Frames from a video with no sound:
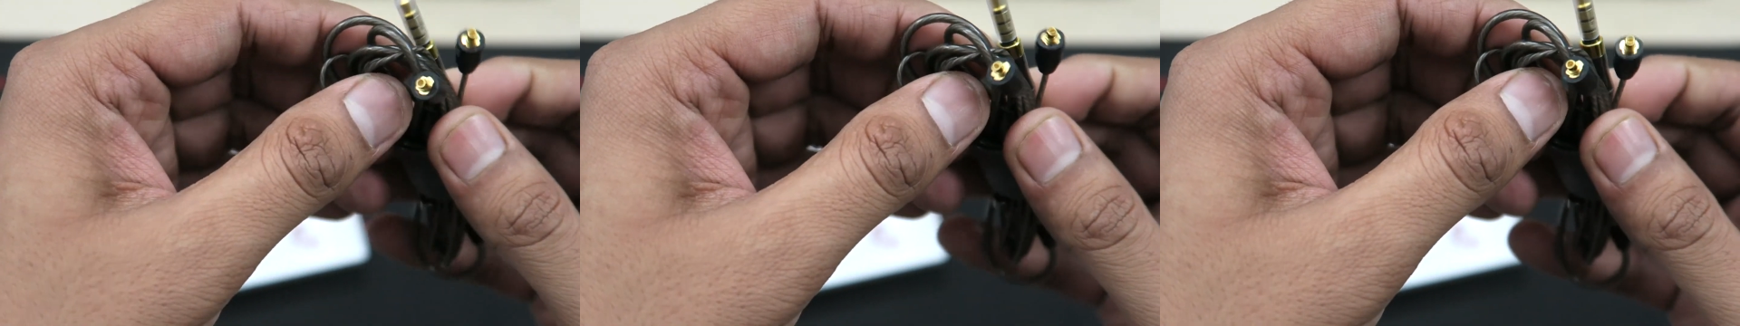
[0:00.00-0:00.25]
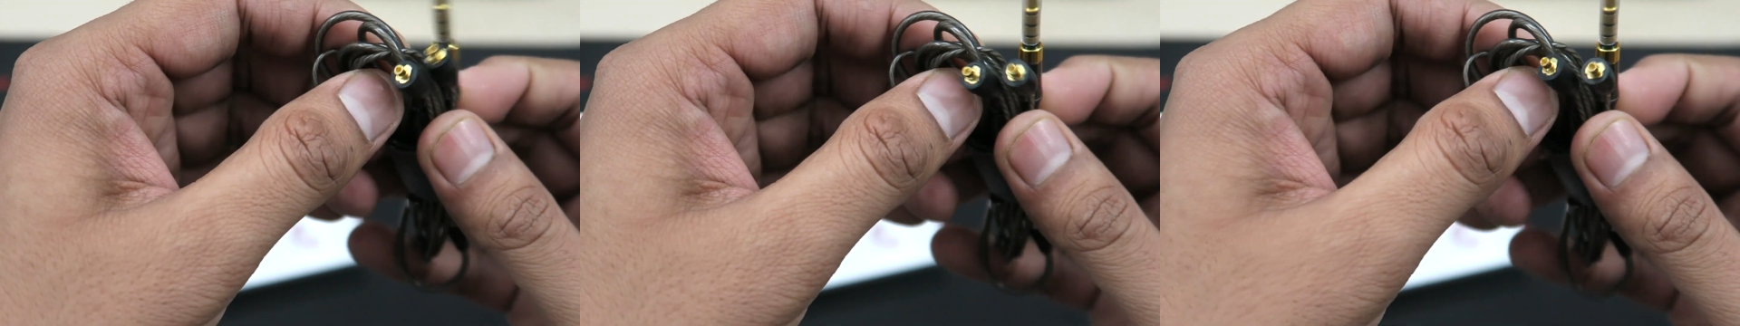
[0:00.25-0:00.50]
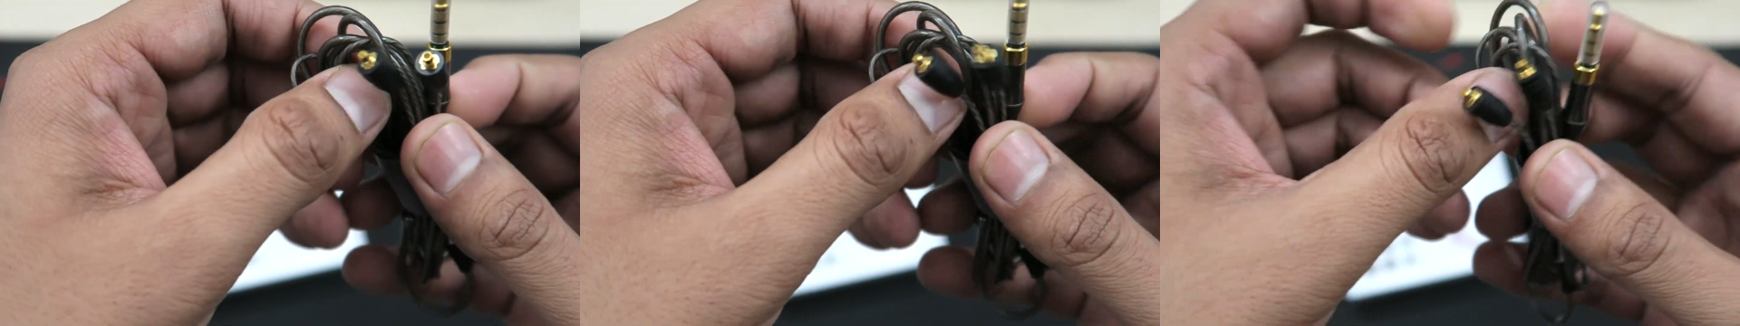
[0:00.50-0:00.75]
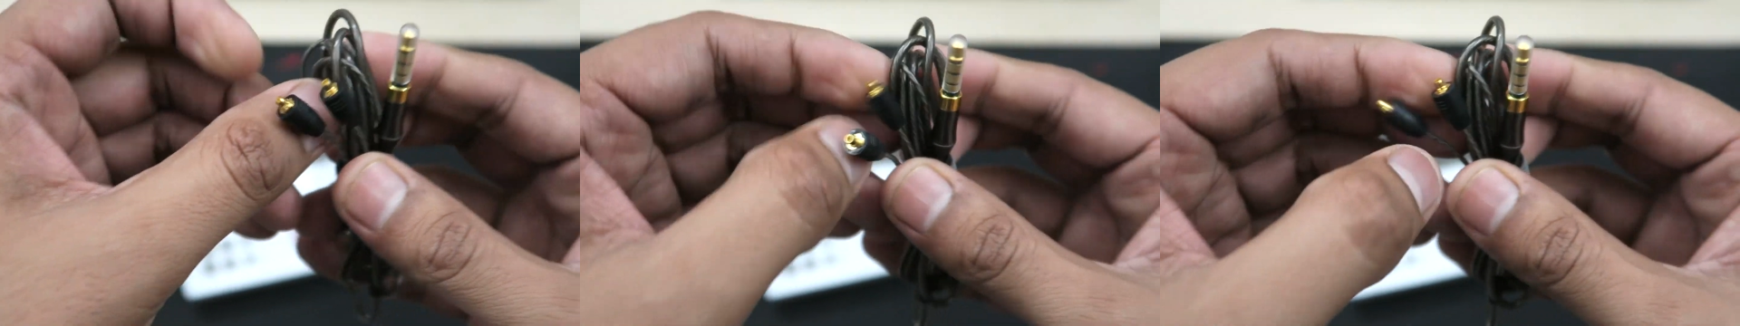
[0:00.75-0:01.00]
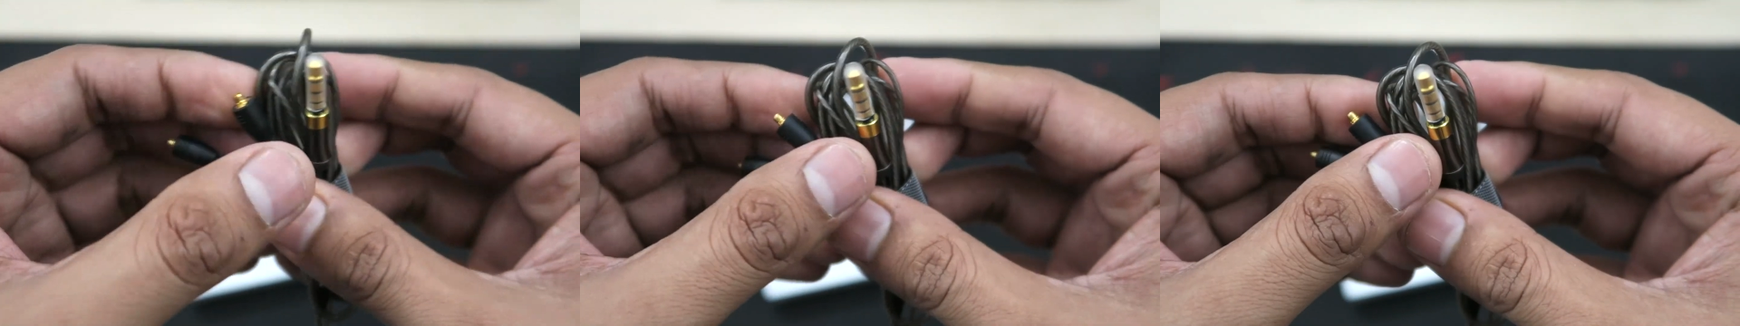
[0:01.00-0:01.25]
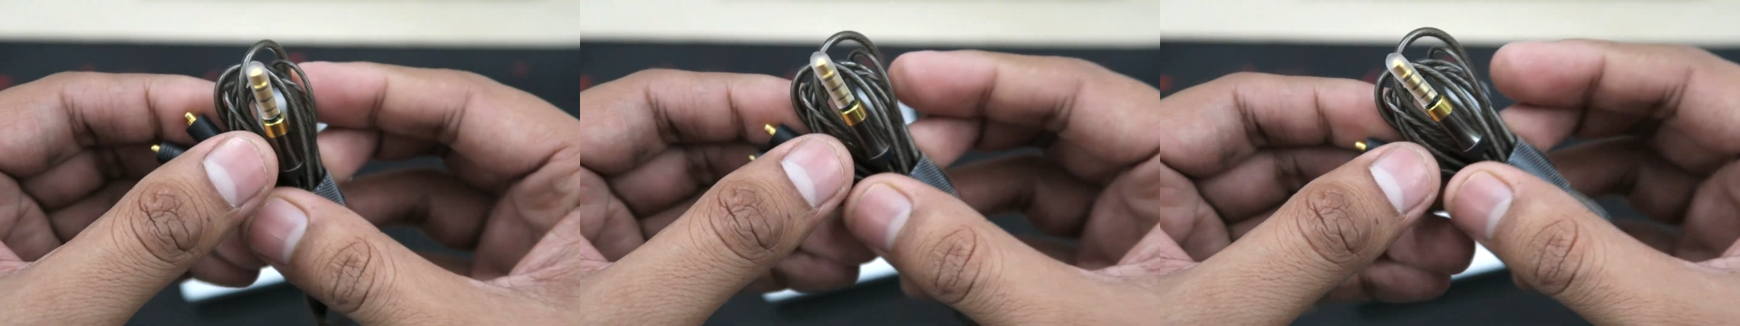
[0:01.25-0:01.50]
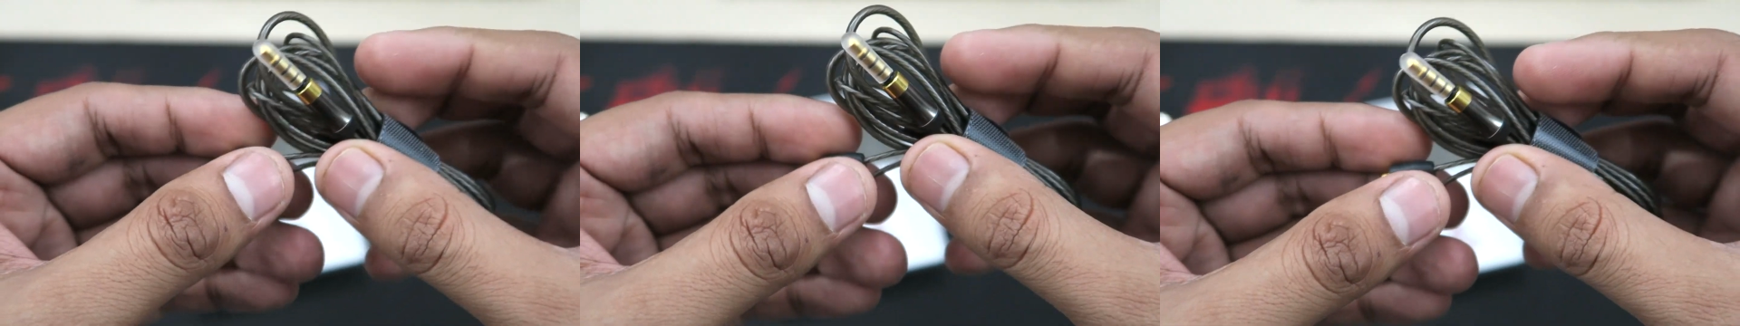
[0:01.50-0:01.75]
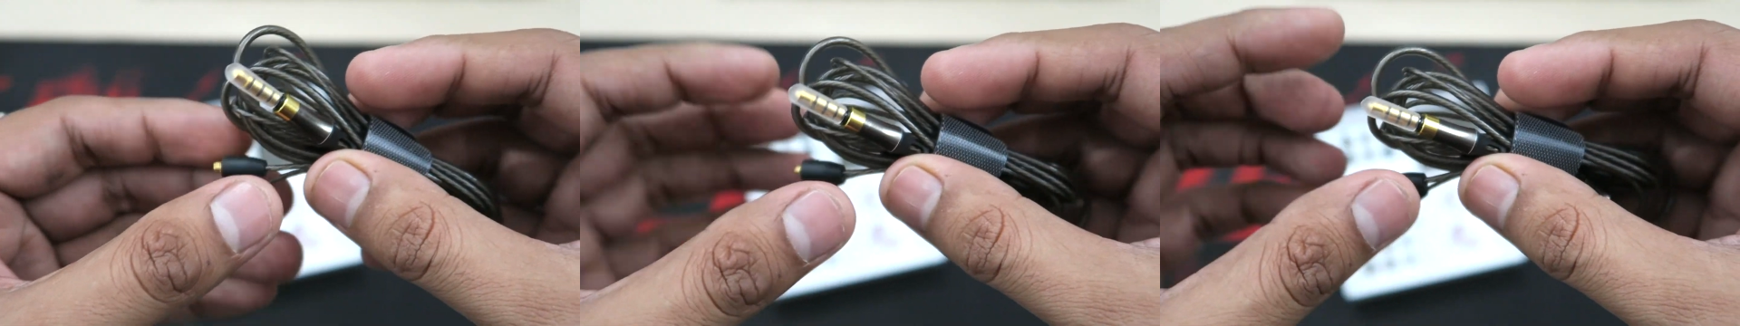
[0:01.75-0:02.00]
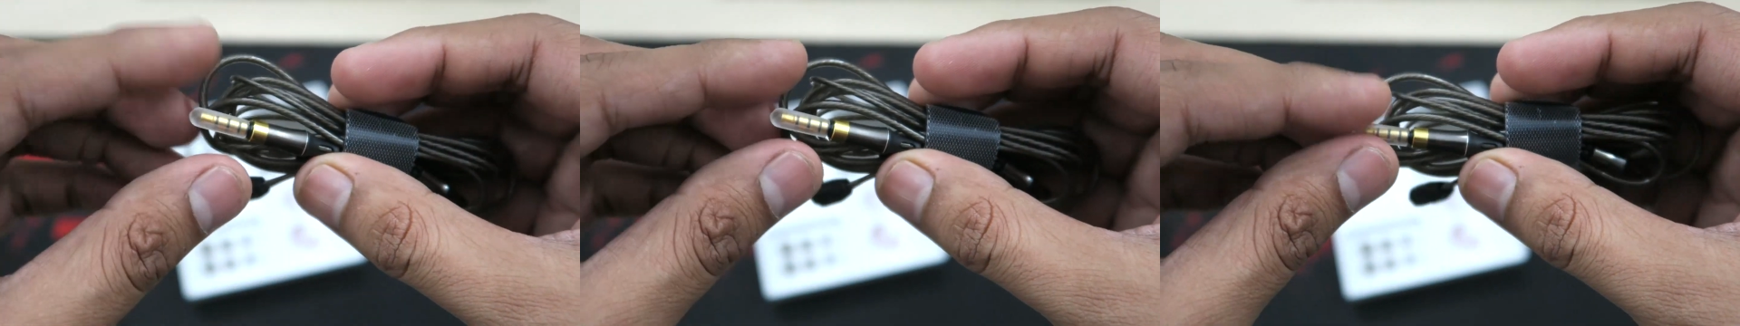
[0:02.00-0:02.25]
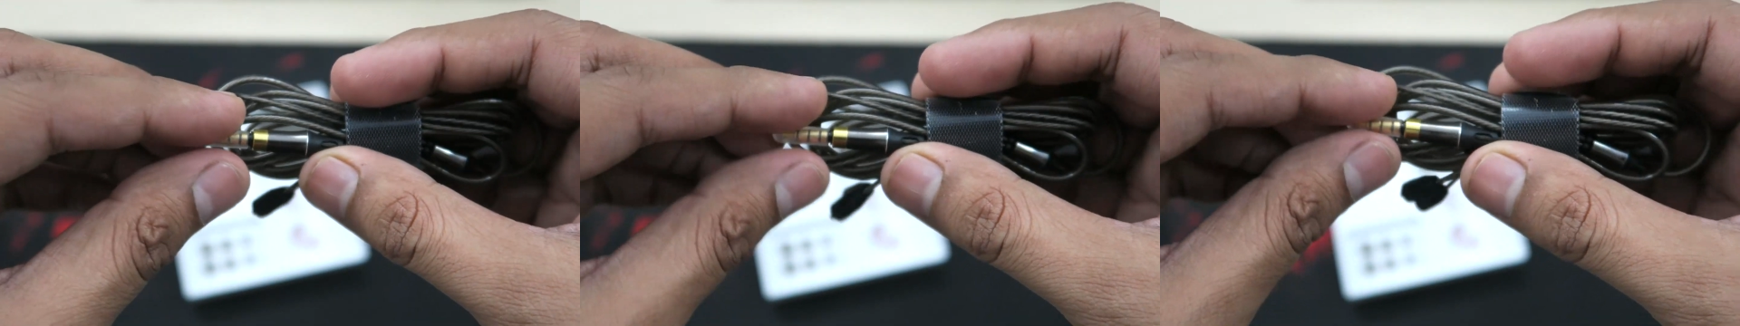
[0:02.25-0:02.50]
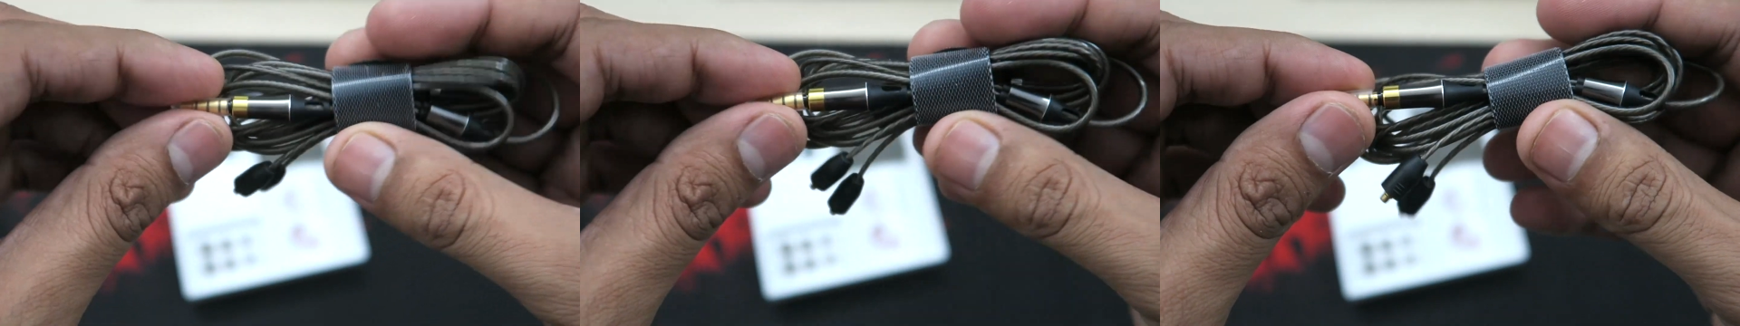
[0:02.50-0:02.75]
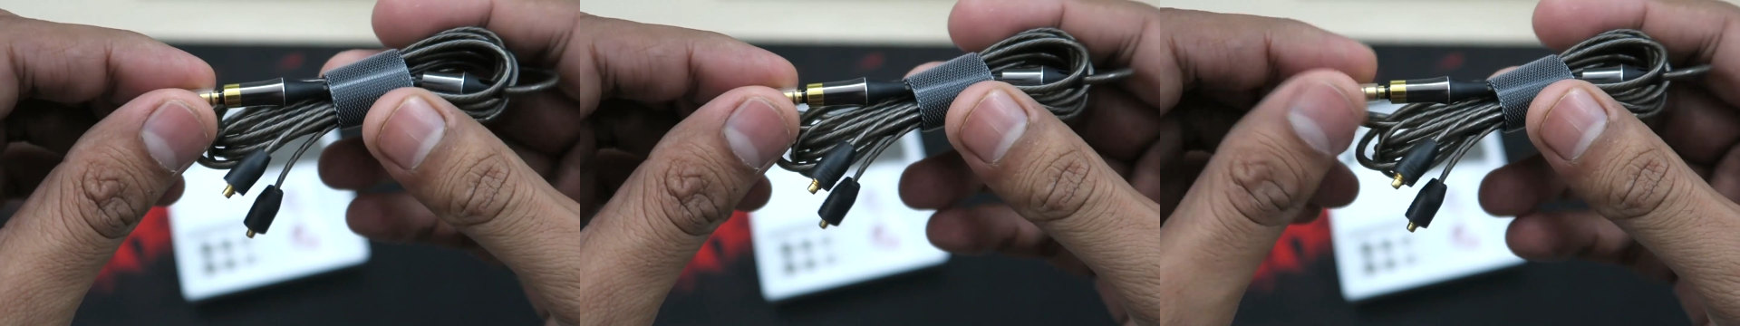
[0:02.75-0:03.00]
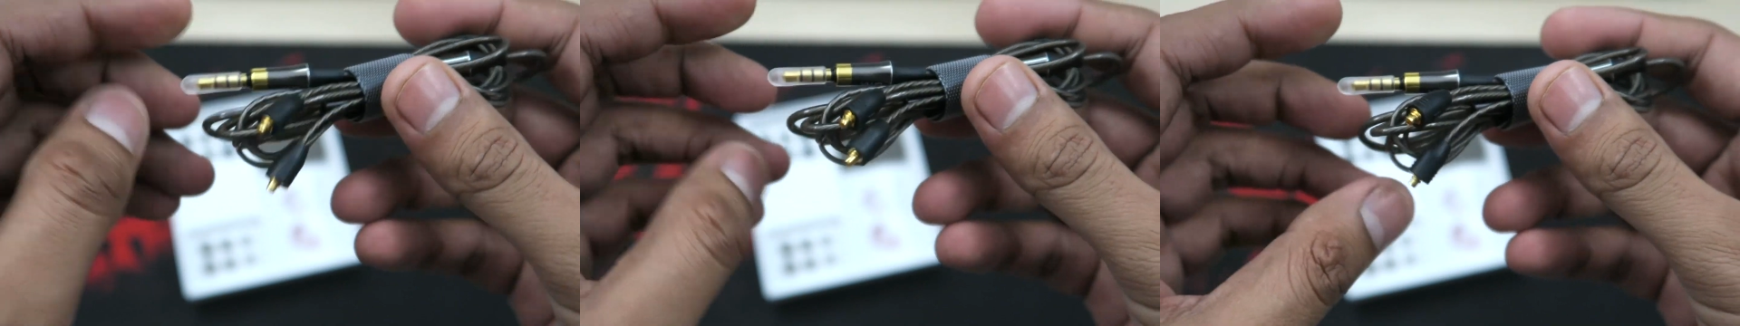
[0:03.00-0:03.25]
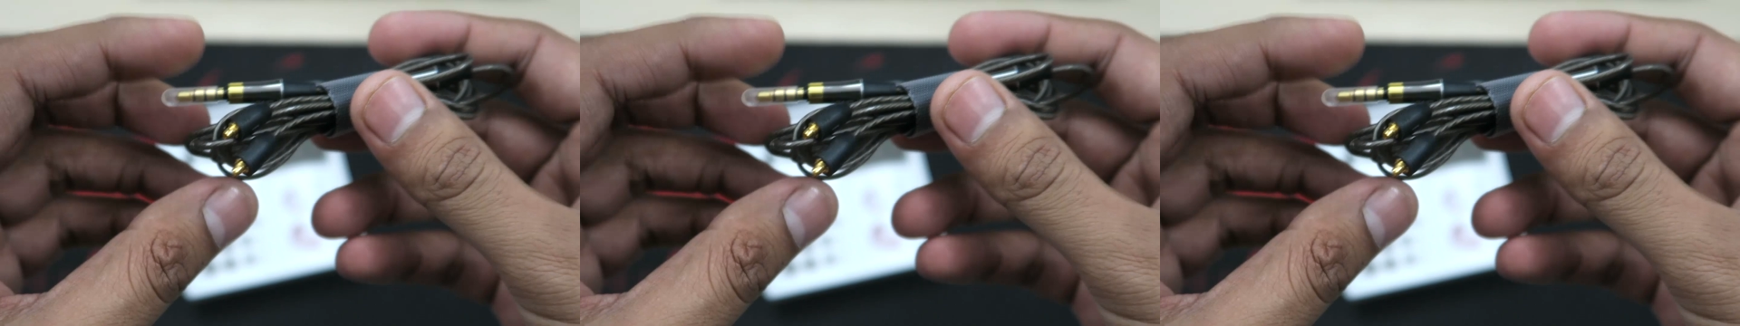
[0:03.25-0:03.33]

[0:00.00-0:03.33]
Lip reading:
No face is visible, so there are no lips to read.